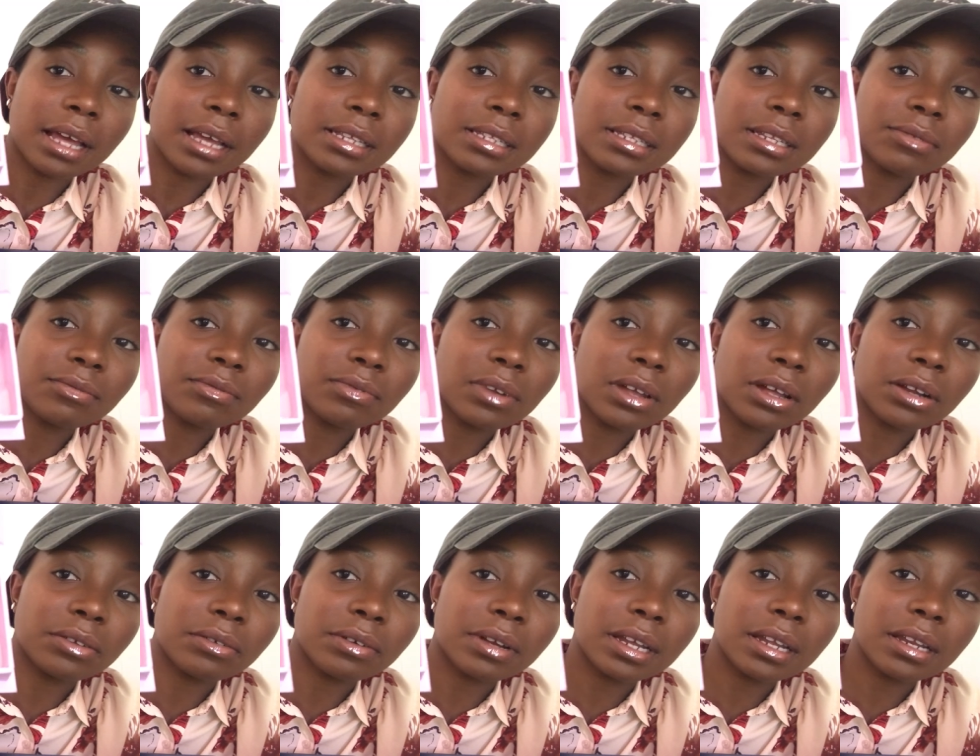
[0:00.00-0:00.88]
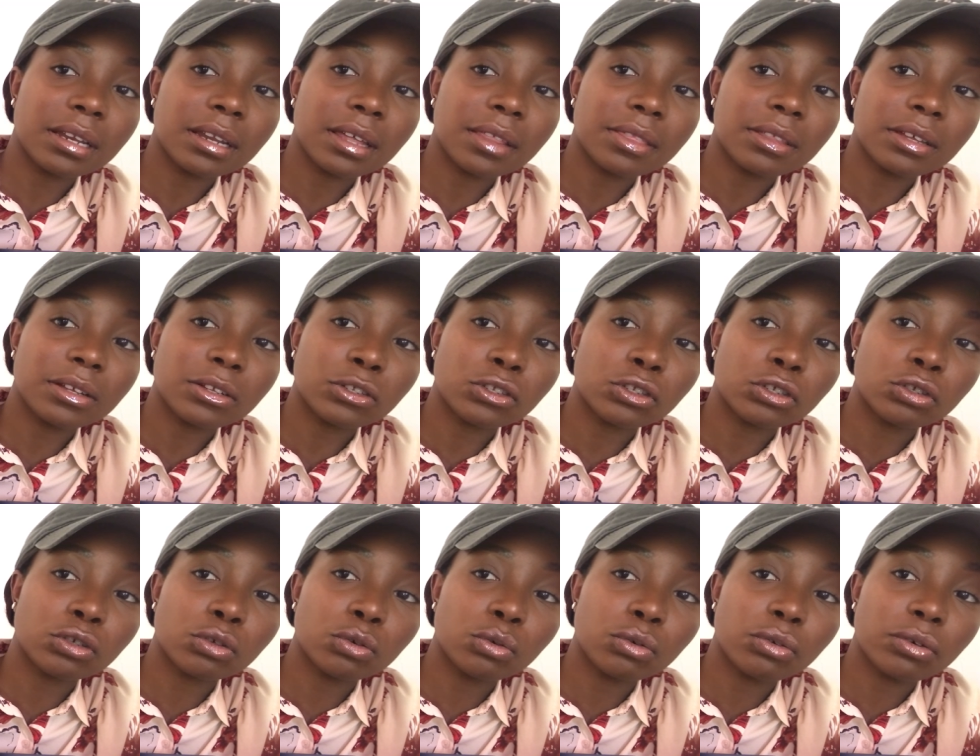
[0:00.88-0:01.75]
Nice and fluttery, nothing
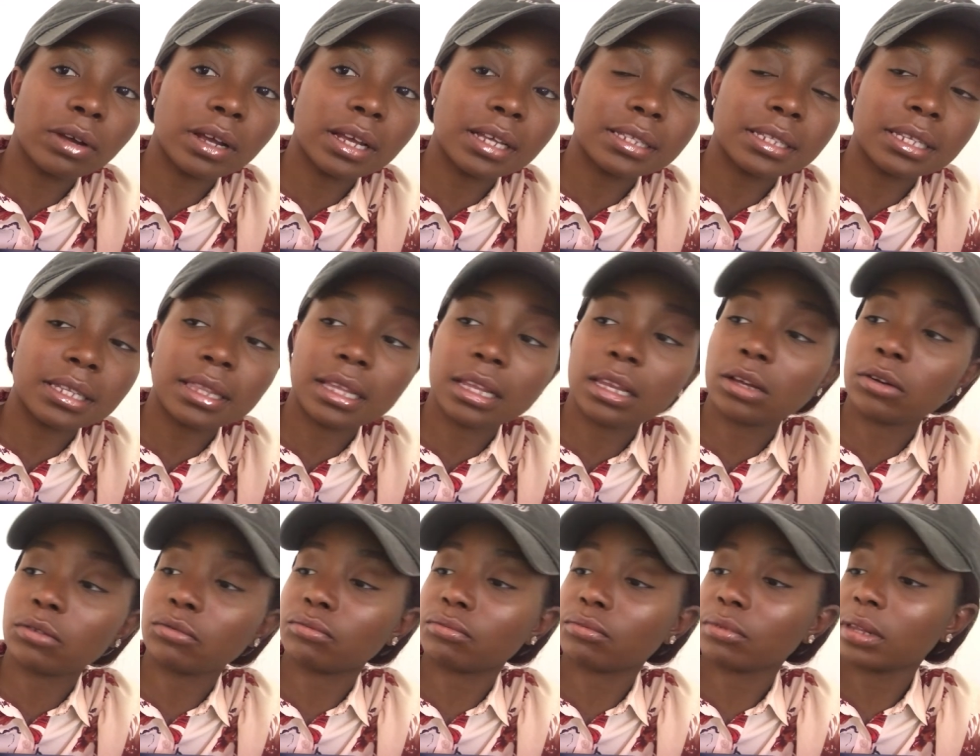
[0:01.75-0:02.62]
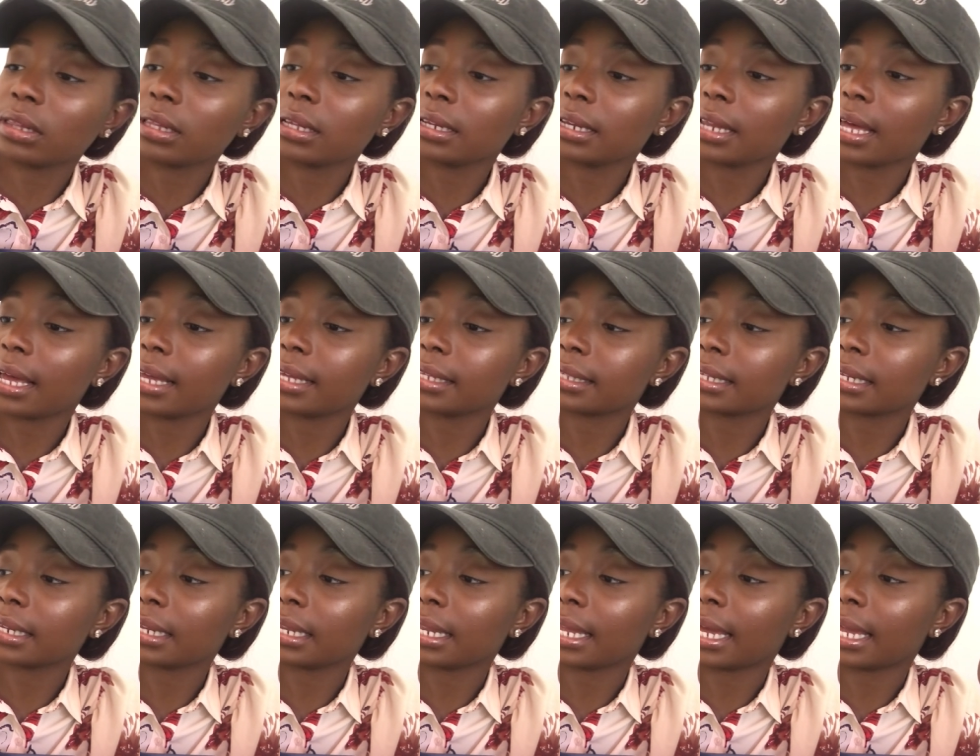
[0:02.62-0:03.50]
too crazy. They look really nice
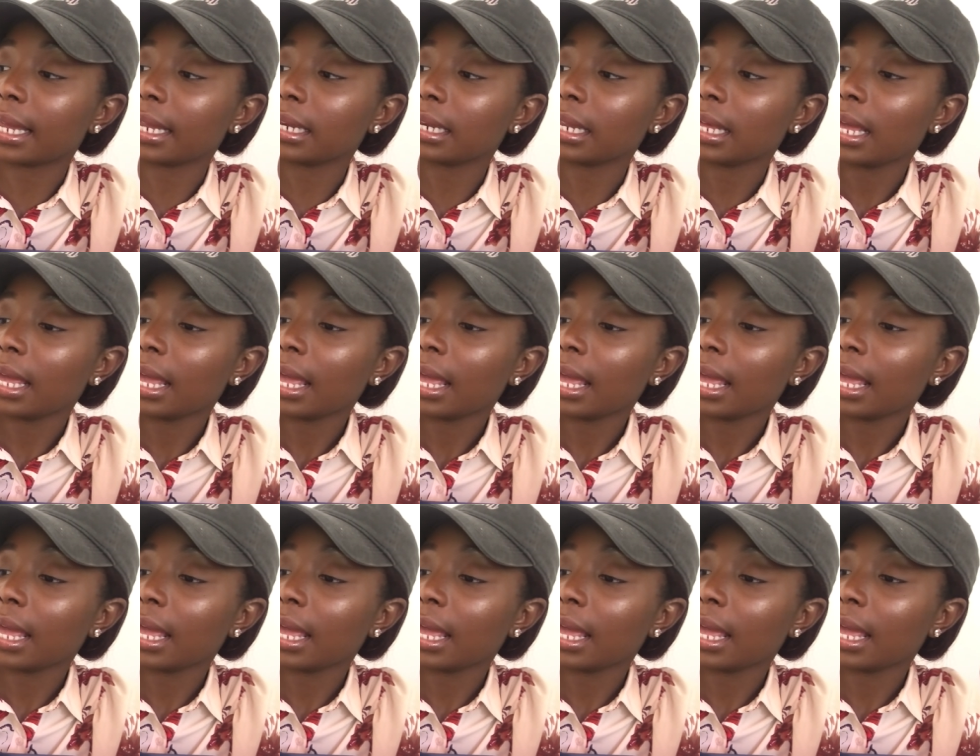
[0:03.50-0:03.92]
and light,